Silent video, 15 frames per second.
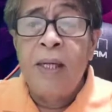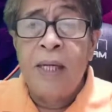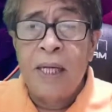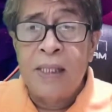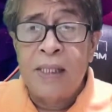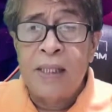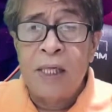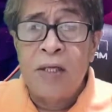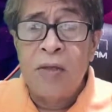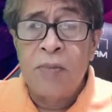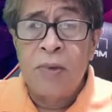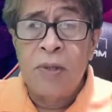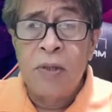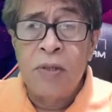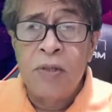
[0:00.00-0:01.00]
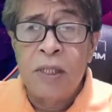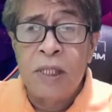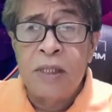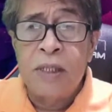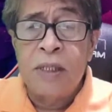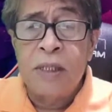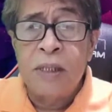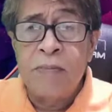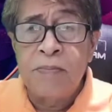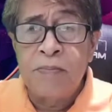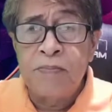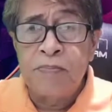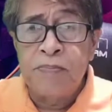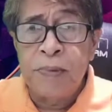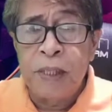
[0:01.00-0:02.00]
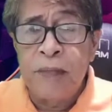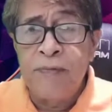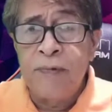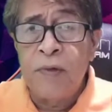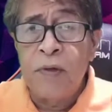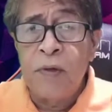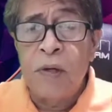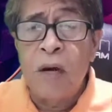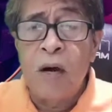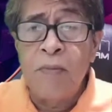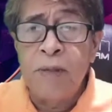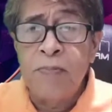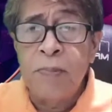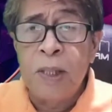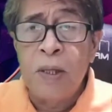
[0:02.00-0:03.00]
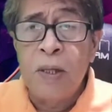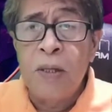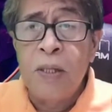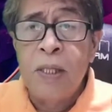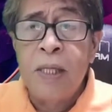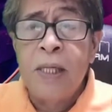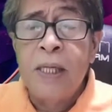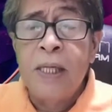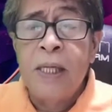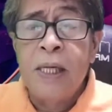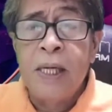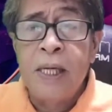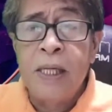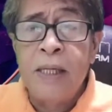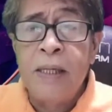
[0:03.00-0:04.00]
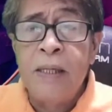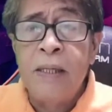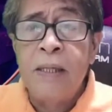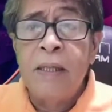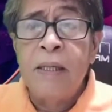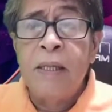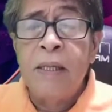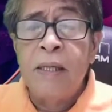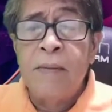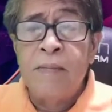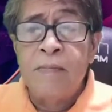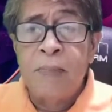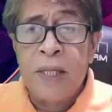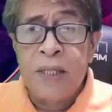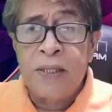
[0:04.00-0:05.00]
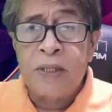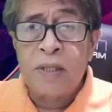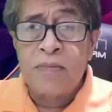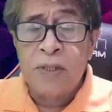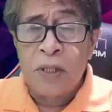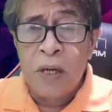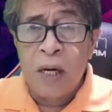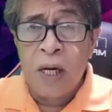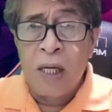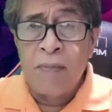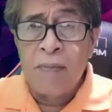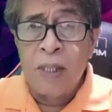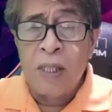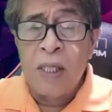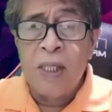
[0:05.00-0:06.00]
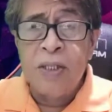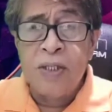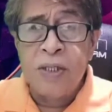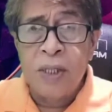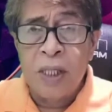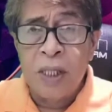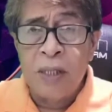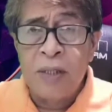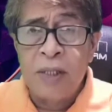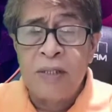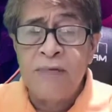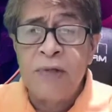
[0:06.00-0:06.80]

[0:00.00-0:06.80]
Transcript: Nasa inyo po yun. Just give your comment below and please subscribe and share this